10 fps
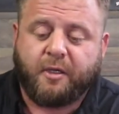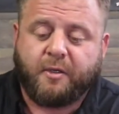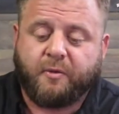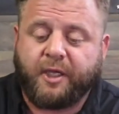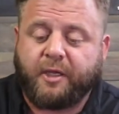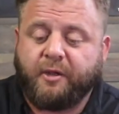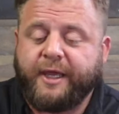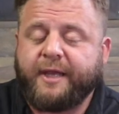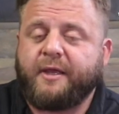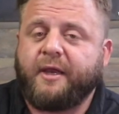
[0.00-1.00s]
We
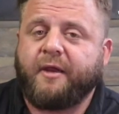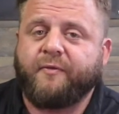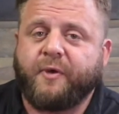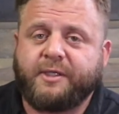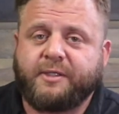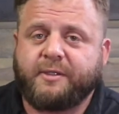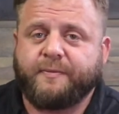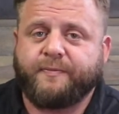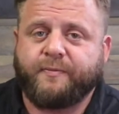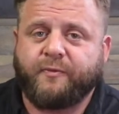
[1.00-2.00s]
collect that invoice
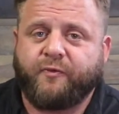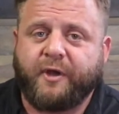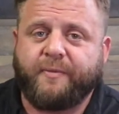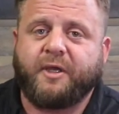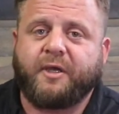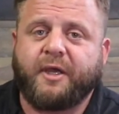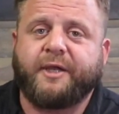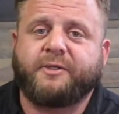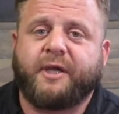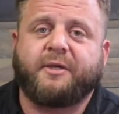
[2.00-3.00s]
from the
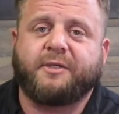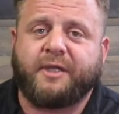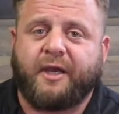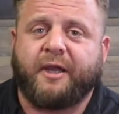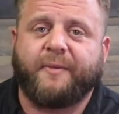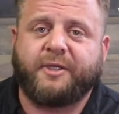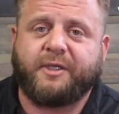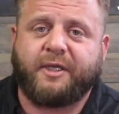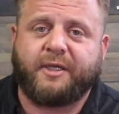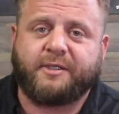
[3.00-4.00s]
contractor stating how
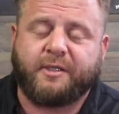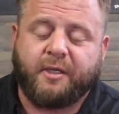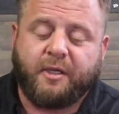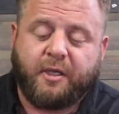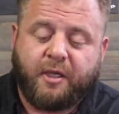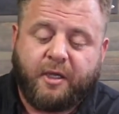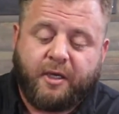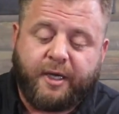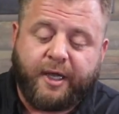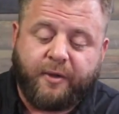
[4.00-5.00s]
much it is.
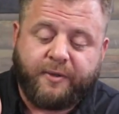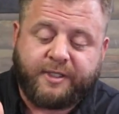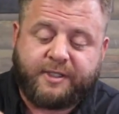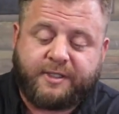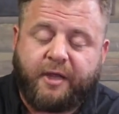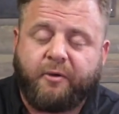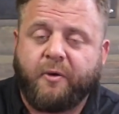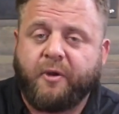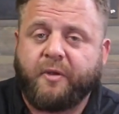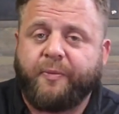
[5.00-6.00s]
Now, the seller
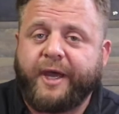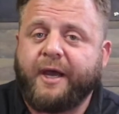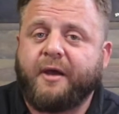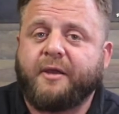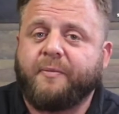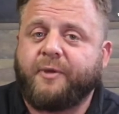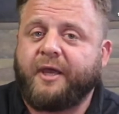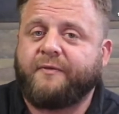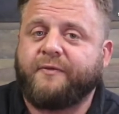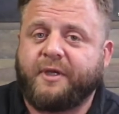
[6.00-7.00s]
or the buyer can
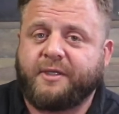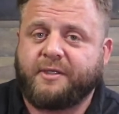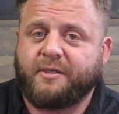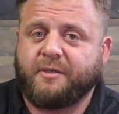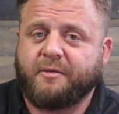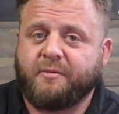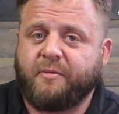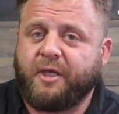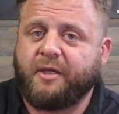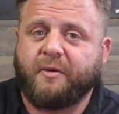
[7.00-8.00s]
pay for this.
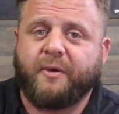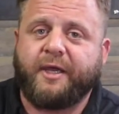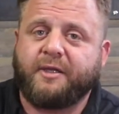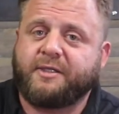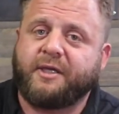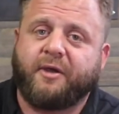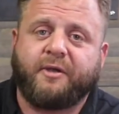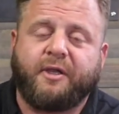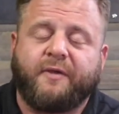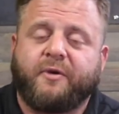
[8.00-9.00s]
Either way, the
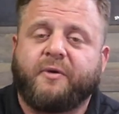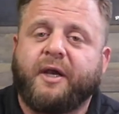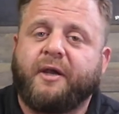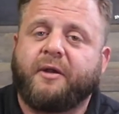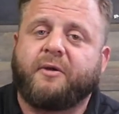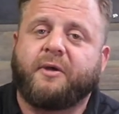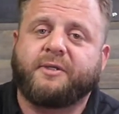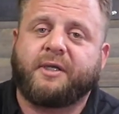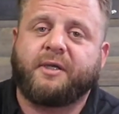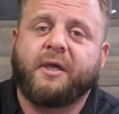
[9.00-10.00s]
seller can give a credit at
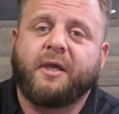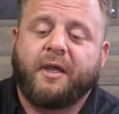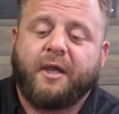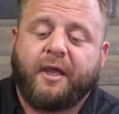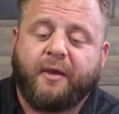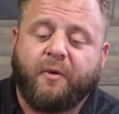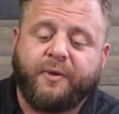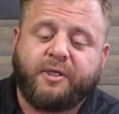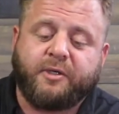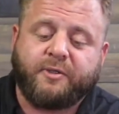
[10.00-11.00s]
closing. And
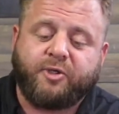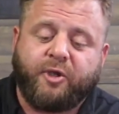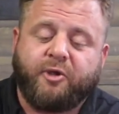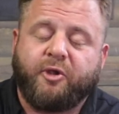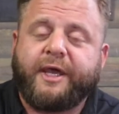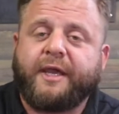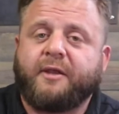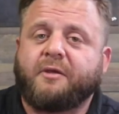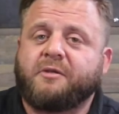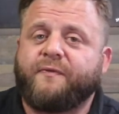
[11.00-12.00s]
what we do is we
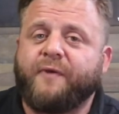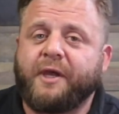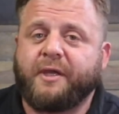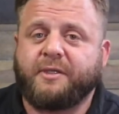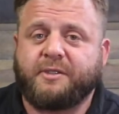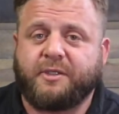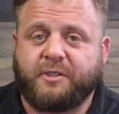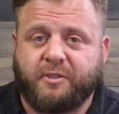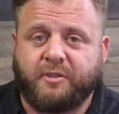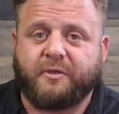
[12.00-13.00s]
collect those funds to
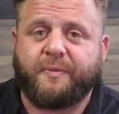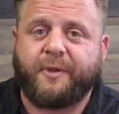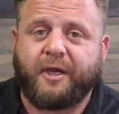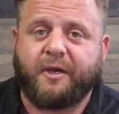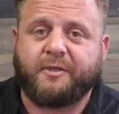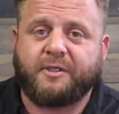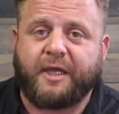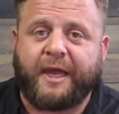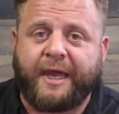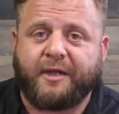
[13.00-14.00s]
do the
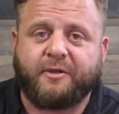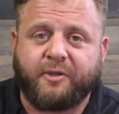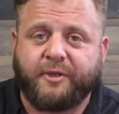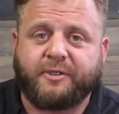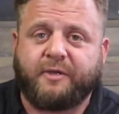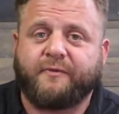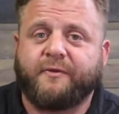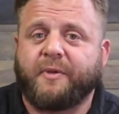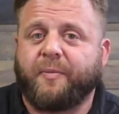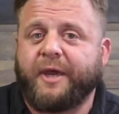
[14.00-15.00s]
repairs at closing
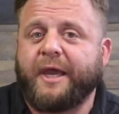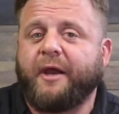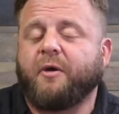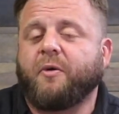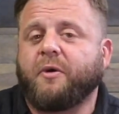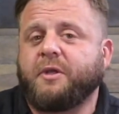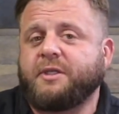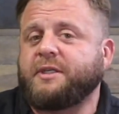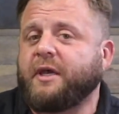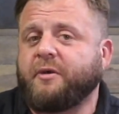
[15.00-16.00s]
from the buyer or
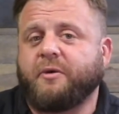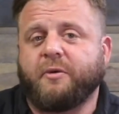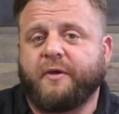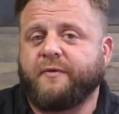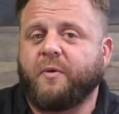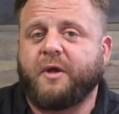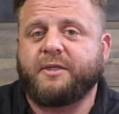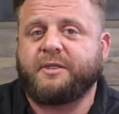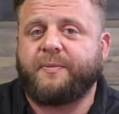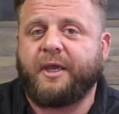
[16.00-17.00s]
the seller, whoever
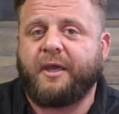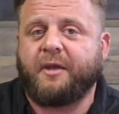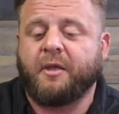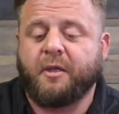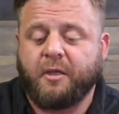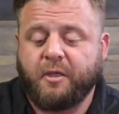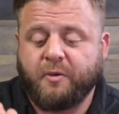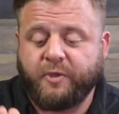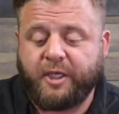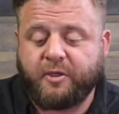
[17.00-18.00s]
wants to pay it.
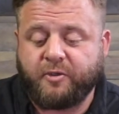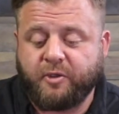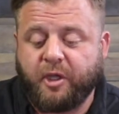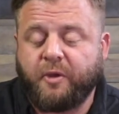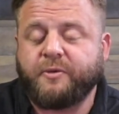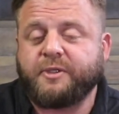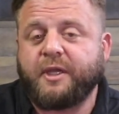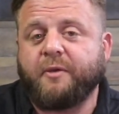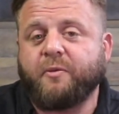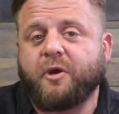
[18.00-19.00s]
We close
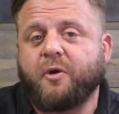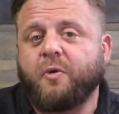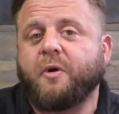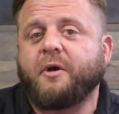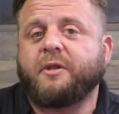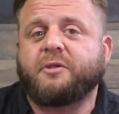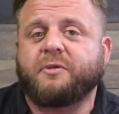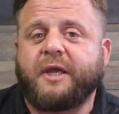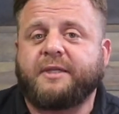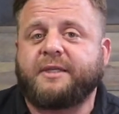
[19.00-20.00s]
and record the
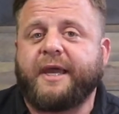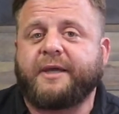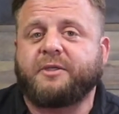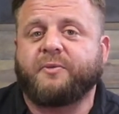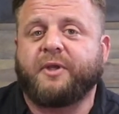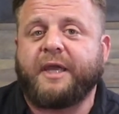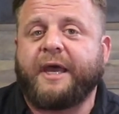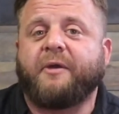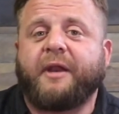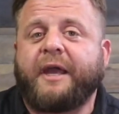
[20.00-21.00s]
transaction
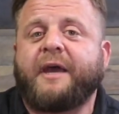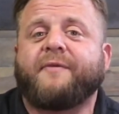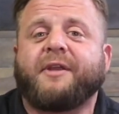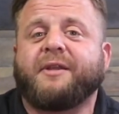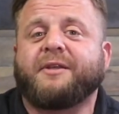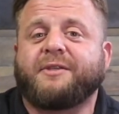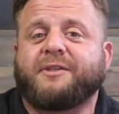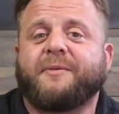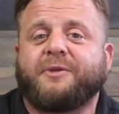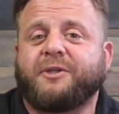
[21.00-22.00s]
without having the
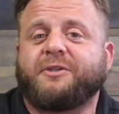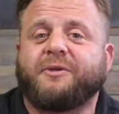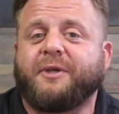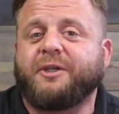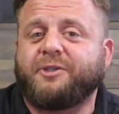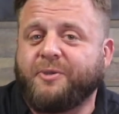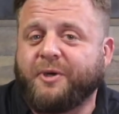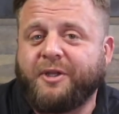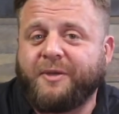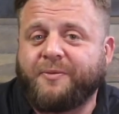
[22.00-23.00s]
subject to
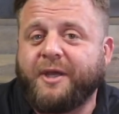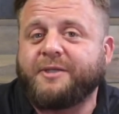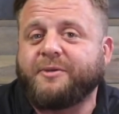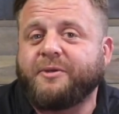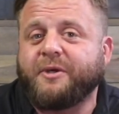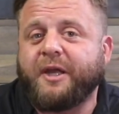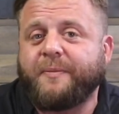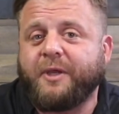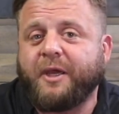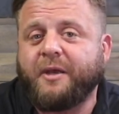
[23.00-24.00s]
issue on the appraisal cleared
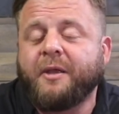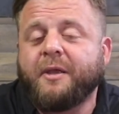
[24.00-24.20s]
up yet.